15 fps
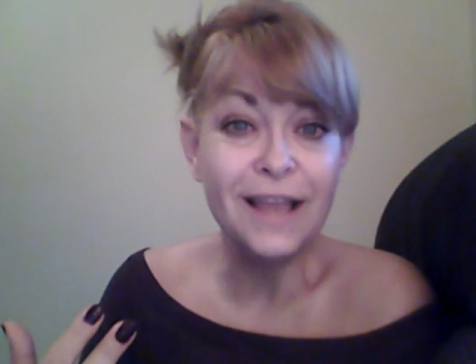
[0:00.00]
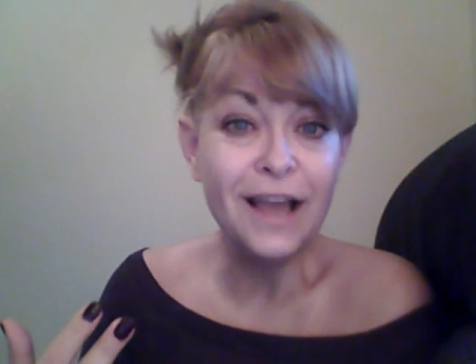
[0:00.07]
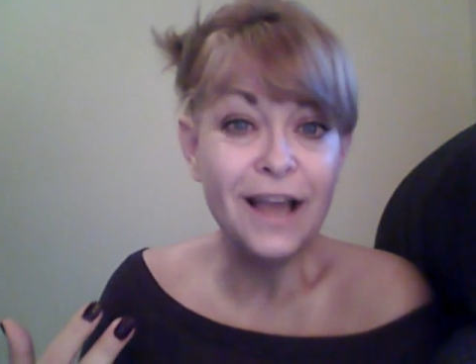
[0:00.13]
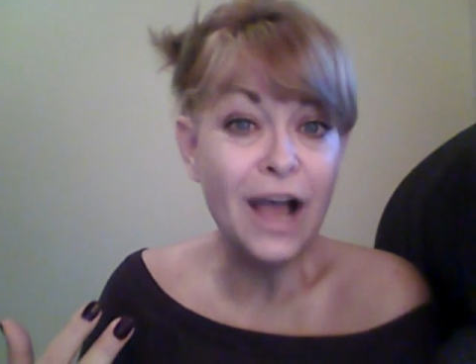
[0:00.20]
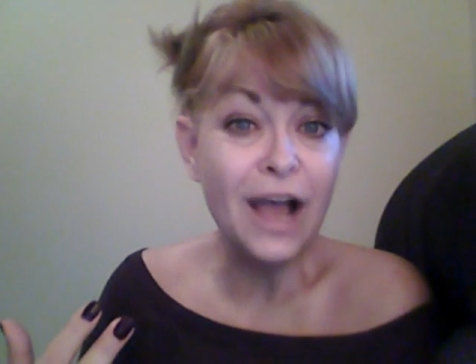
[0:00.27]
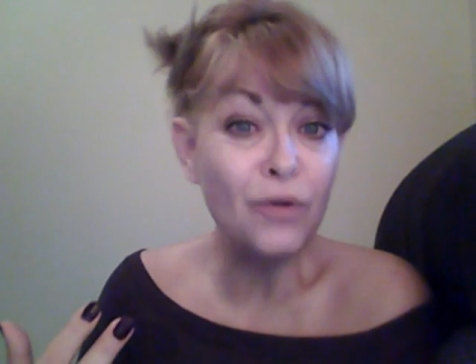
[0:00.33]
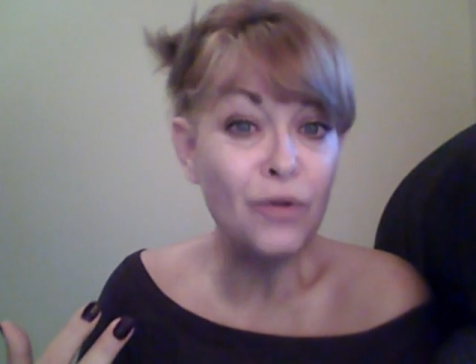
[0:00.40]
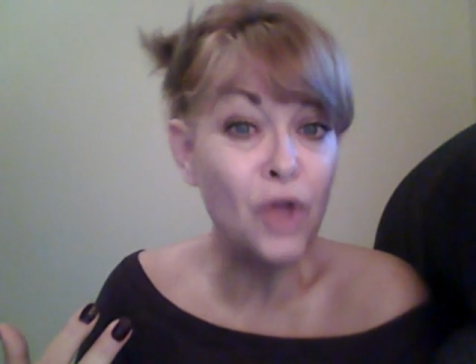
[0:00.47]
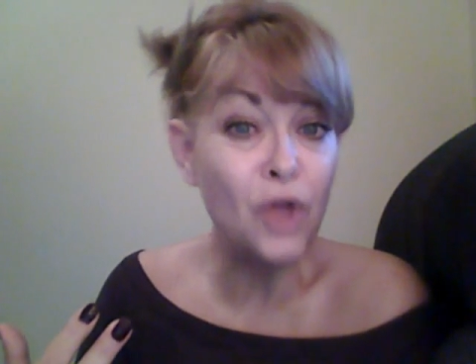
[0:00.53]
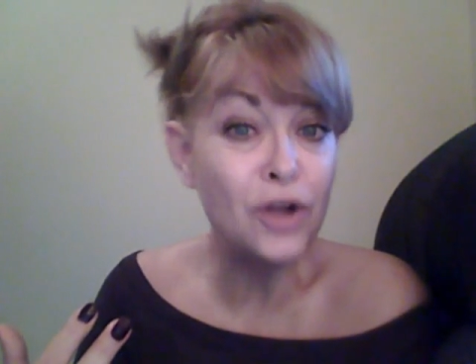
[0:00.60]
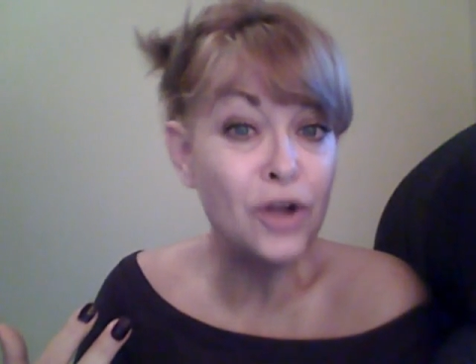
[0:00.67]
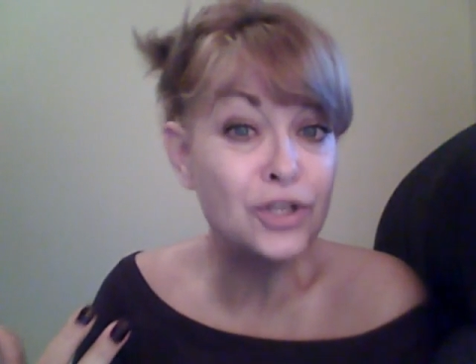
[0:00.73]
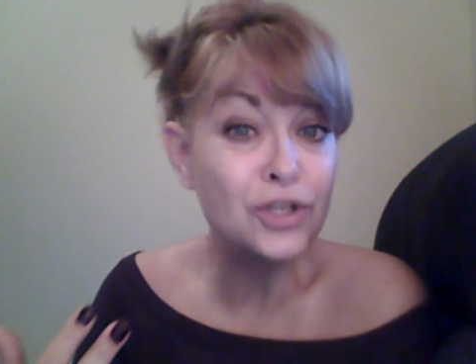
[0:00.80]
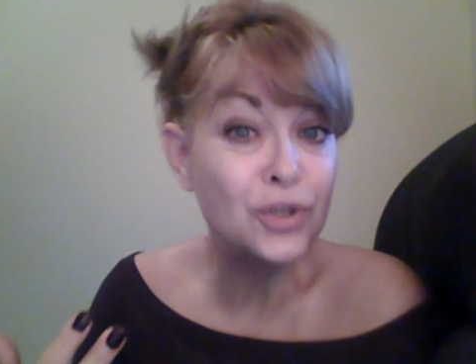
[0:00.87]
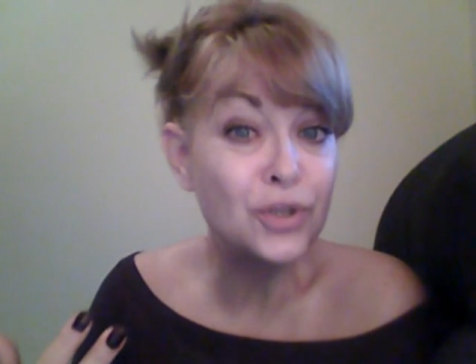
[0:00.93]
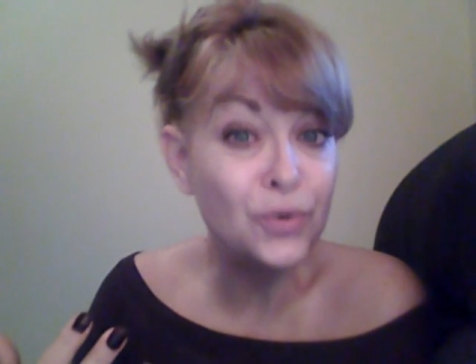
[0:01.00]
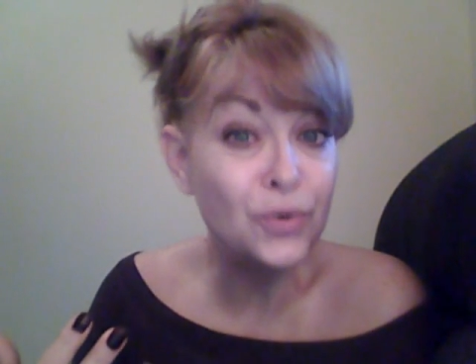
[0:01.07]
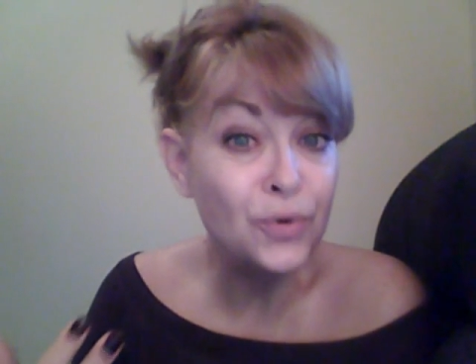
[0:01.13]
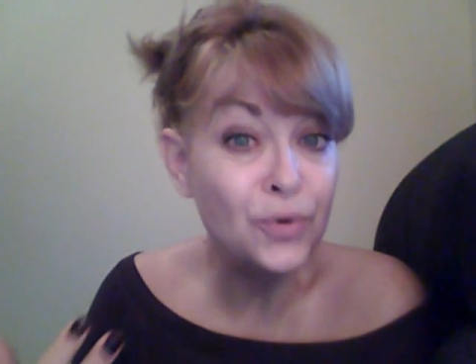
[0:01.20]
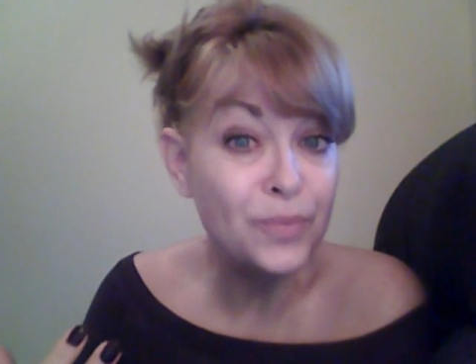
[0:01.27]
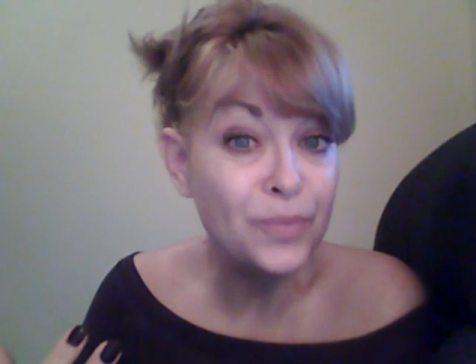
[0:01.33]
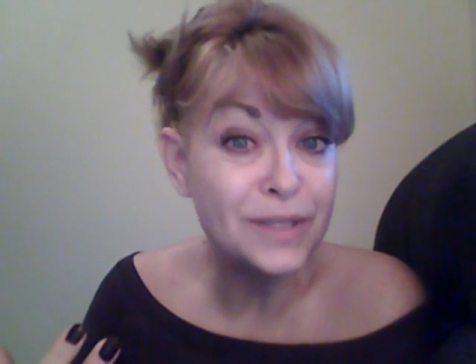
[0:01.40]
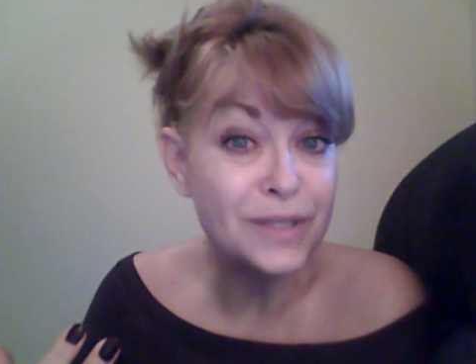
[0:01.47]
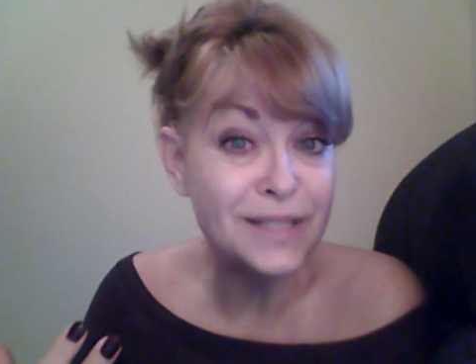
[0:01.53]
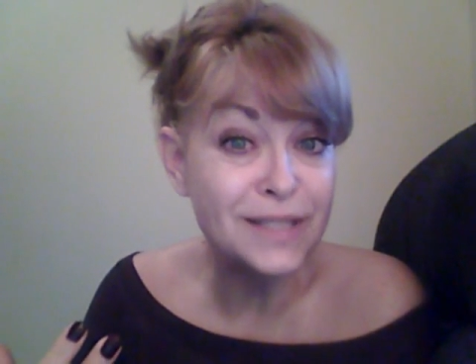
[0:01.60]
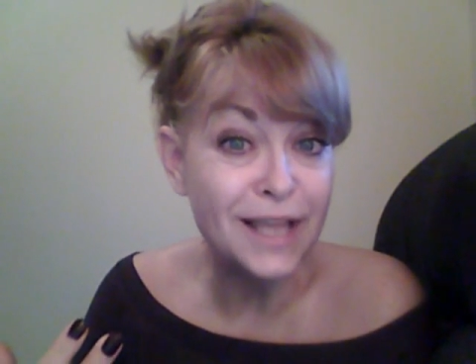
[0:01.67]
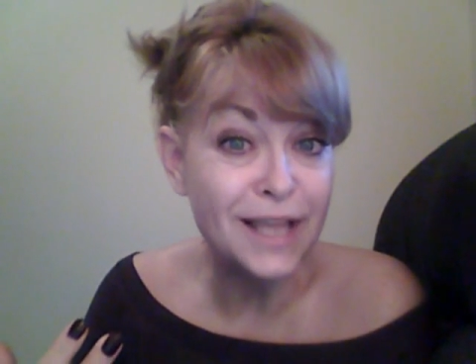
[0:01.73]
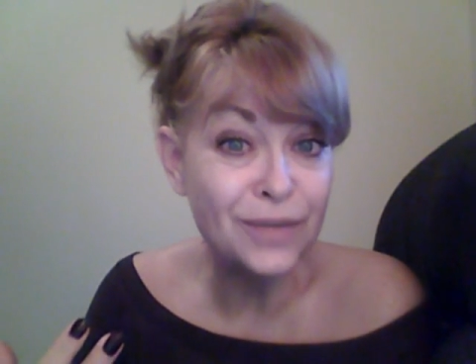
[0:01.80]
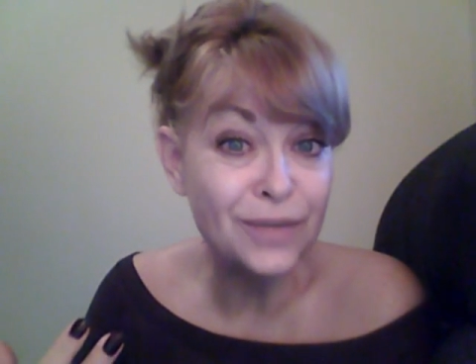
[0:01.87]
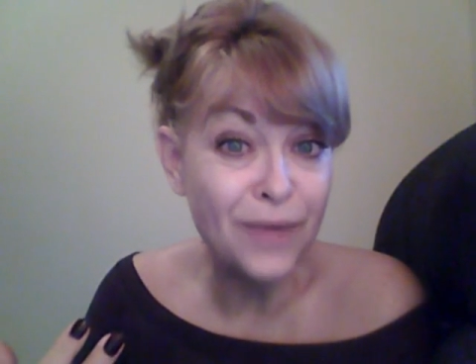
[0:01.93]
how large the group is
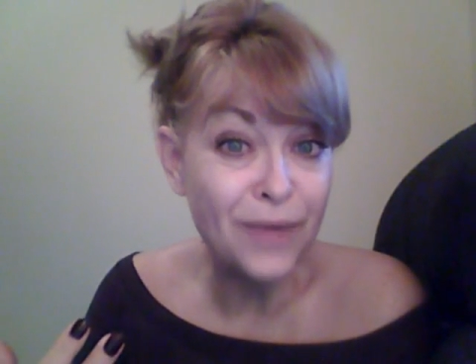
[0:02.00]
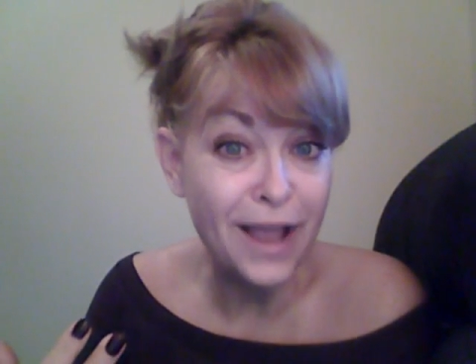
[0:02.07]
that you